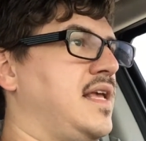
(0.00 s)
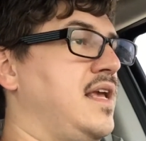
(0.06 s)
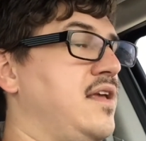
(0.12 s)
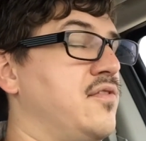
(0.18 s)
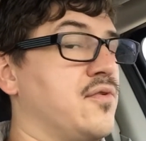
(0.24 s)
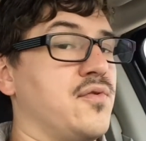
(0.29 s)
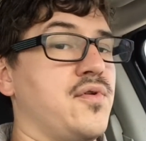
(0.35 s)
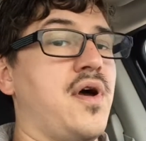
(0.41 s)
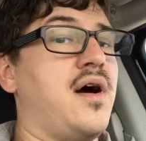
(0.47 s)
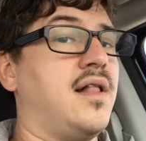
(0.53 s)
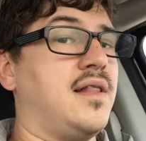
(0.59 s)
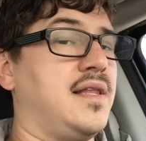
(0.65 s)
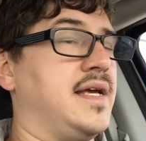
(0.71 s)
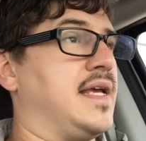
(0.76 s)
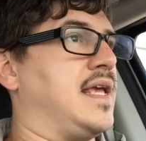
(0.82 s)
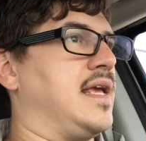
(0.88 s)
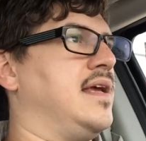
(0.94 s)
either not
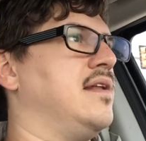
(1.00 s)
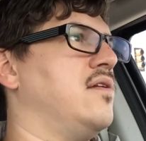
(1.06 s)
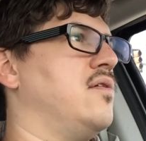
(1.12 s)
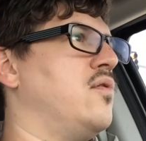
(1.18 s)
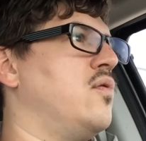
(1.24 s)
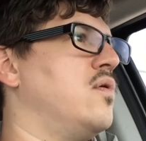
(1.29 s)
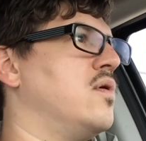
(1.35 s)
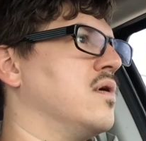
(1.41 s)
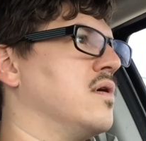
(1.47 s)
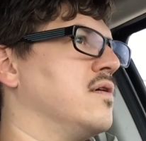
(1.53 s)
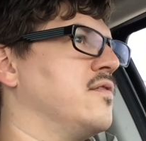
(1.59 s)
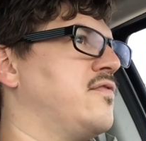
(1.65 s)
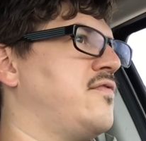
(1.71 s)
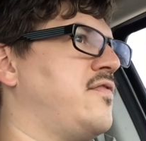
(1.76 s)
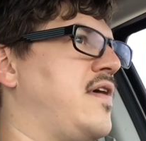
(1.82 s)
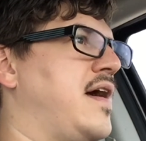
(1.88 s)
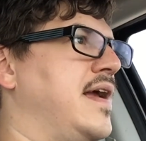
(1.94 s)
like it or
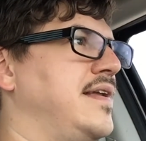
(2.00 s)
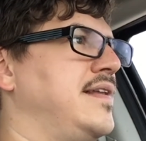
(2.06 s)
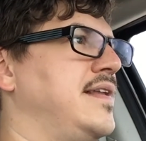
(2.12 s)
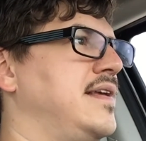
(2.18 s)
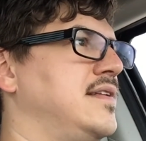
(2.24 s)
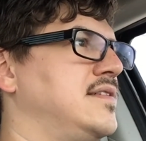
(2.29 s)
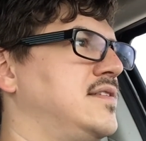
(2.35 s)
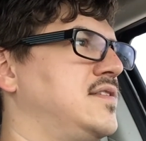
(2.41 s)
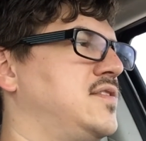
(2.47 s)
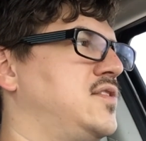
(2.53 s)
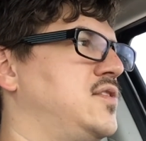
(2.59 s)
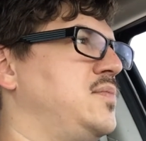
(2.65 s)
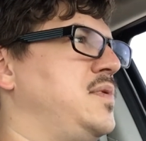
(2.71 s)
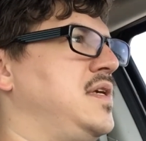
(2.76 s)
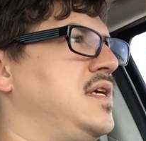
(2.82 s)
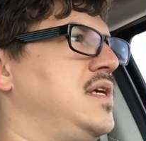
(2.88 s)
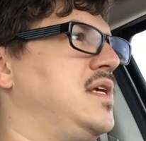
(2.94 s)
find it
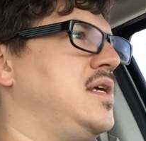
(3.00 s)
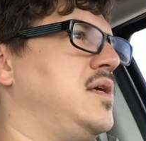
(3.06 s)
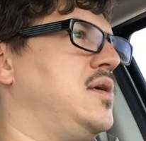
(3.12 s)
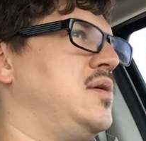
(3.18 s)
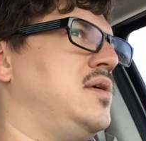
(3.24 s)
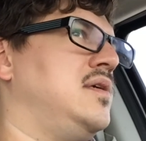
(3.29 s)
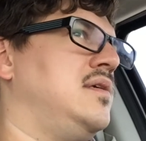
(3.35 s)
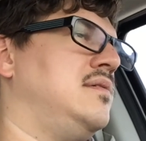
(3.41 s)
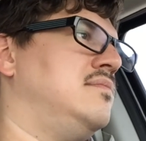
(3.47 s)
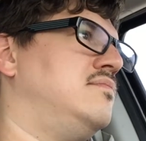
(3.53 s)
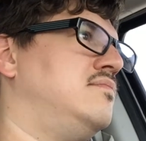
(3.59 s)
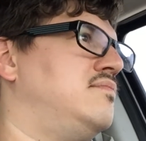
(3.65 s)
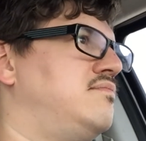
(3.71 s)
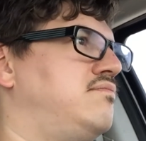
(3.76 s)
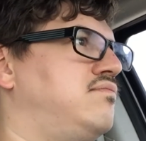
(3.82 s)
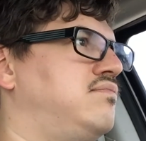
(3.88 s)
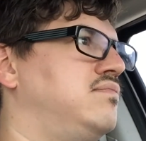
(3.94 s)
to be
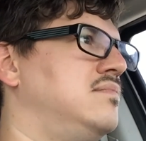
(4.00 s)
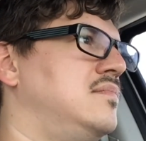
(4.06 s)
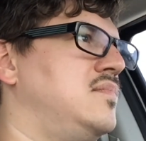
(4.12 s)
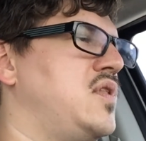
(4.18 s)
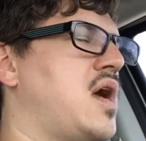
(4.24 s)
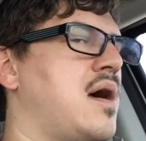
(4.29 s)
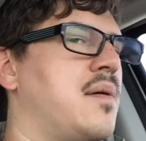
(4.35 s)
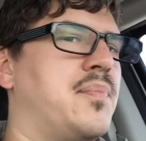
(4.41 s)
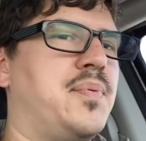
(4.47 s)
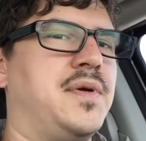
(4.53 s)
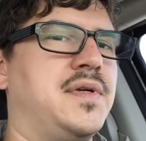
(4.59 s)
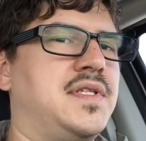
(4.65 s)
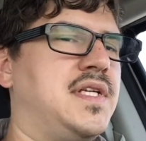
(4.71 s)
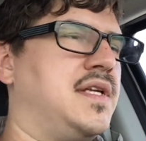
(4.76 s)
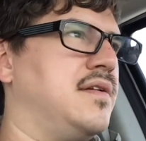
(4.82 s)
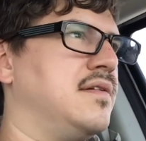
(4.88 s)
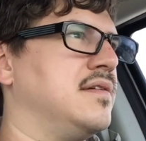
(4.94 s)
not
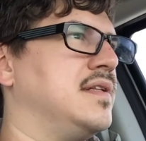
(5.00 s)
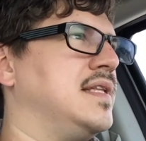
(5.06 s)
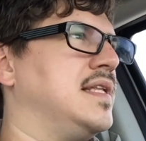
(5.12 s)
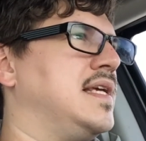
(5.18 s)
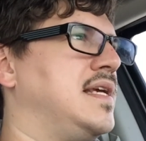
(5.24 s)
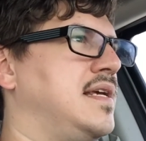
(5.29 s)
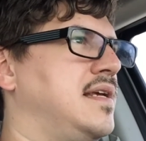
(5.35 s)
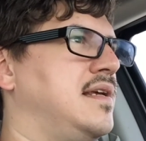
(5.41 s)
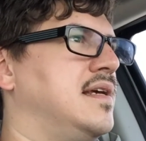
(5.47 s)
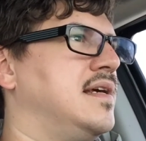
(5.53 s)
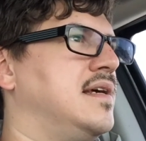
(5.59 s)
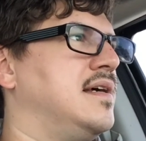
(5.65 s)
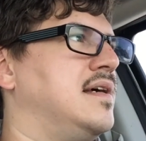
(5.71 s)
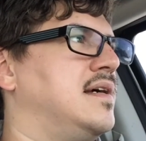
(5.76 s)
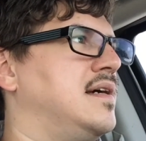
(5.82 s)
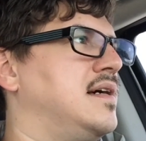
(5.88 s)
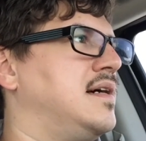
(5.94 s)
particularly
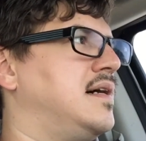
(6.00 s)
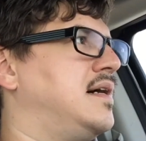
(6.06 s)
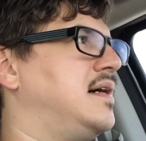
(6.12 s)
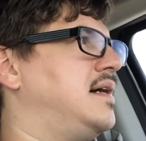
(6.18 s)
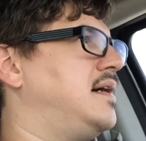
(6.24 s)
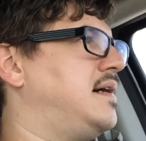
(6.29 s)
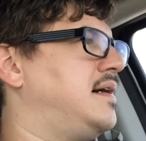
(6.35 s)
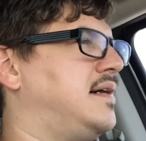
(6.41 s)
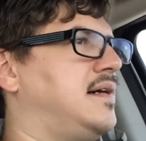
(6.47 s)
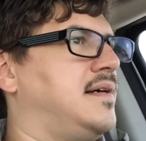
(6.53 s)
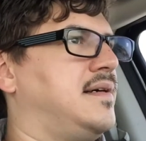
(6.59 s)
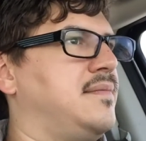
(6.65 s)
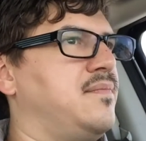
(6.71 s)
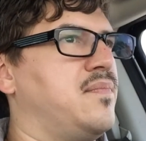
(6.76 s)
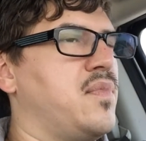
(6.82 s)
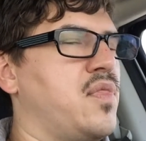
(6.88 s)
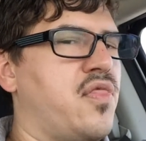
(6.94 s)

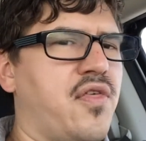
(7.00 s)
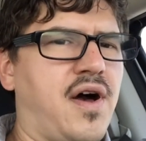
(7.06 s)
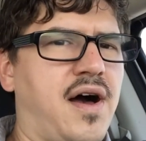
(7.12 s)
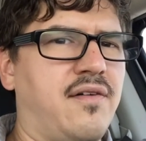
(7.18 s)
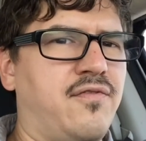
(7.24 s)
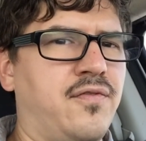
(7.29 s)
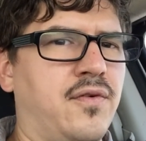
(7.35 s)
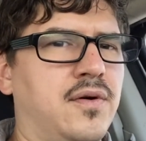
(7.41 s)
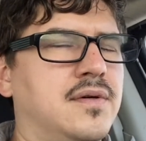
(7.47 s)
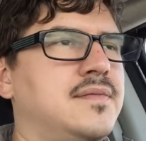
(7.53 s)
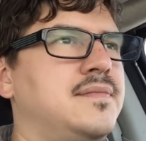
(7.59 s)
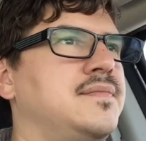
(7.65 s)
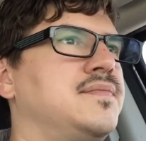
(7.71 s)
thoughtful.